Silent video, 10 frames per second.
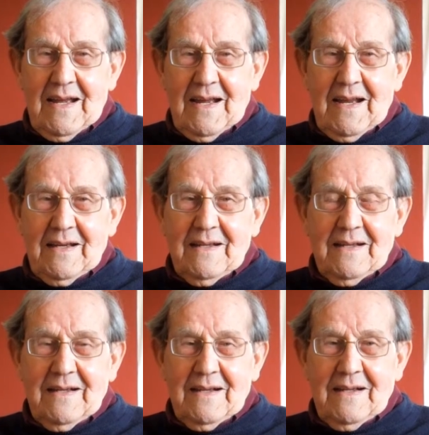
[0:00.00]

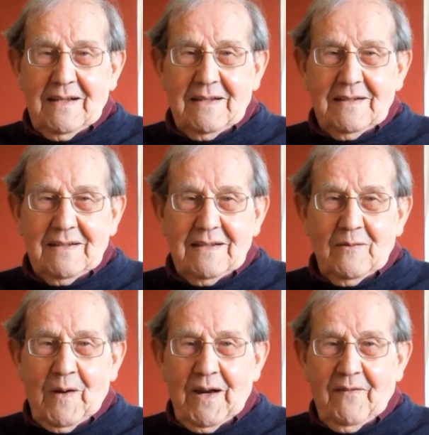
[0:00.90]
and
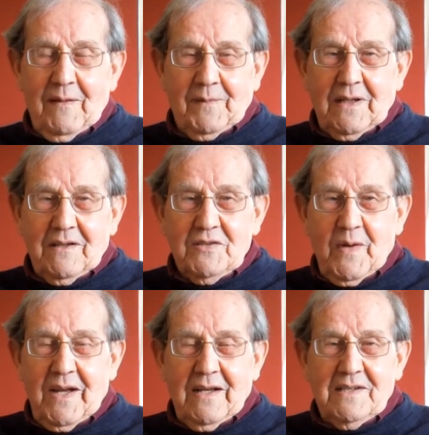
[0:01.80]
one of the guys
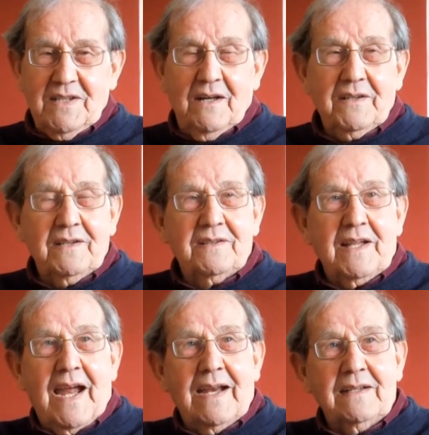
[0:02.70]
went in and tied it
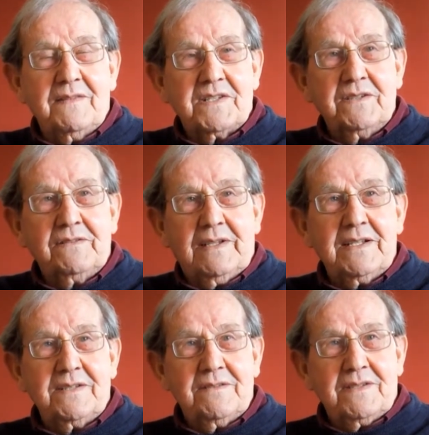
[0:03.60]
to the handle of the
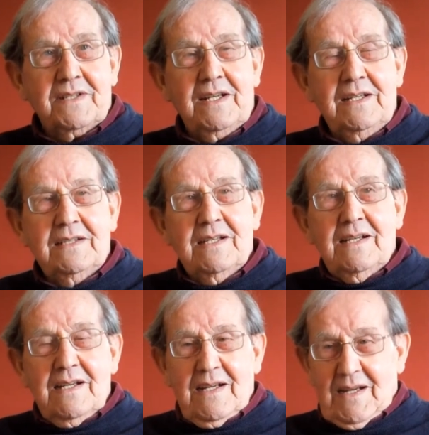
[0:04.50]
suitcase, you see,
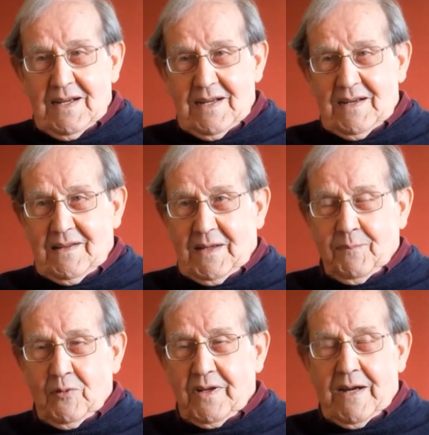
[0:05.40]
and they
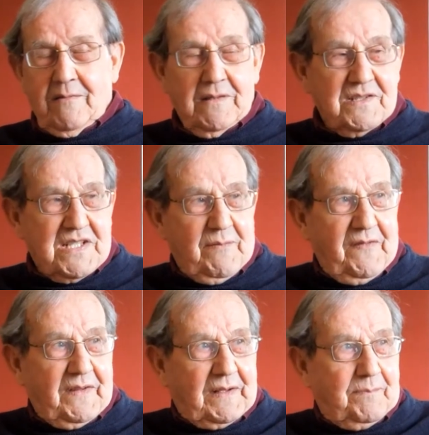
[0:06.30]
pulled it out. Some
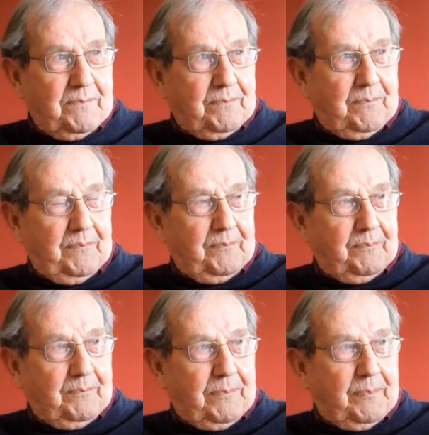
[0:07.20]
of the
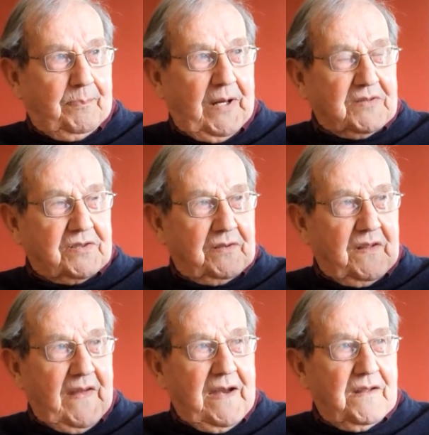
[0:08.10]
blokes got
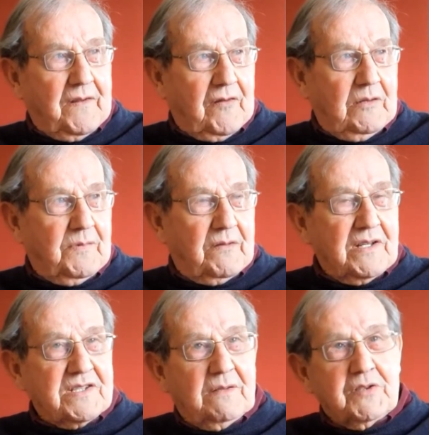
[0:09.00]
to the end of the rope, the
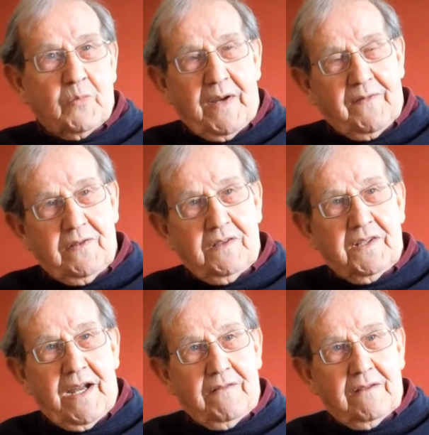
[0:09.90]
rest of us went
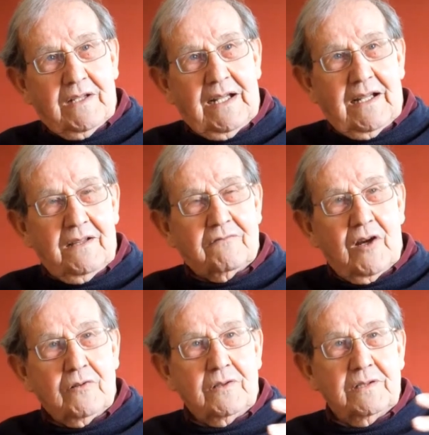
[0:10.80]
further down the
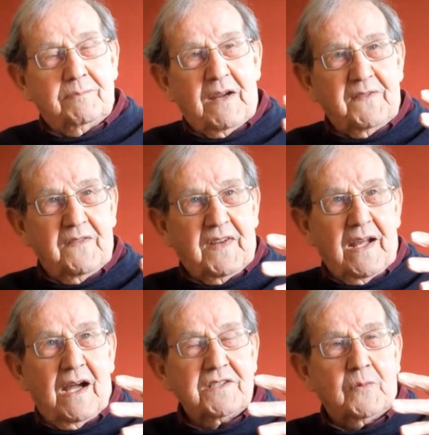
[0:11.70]
road, about
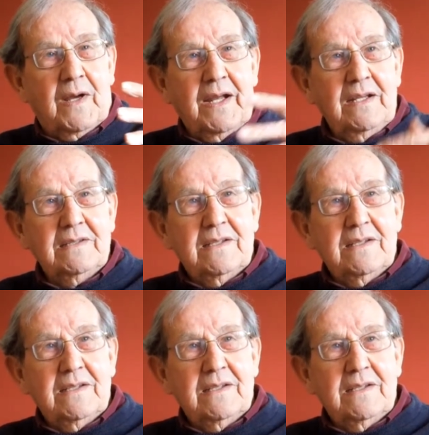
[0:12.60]
50 yards away,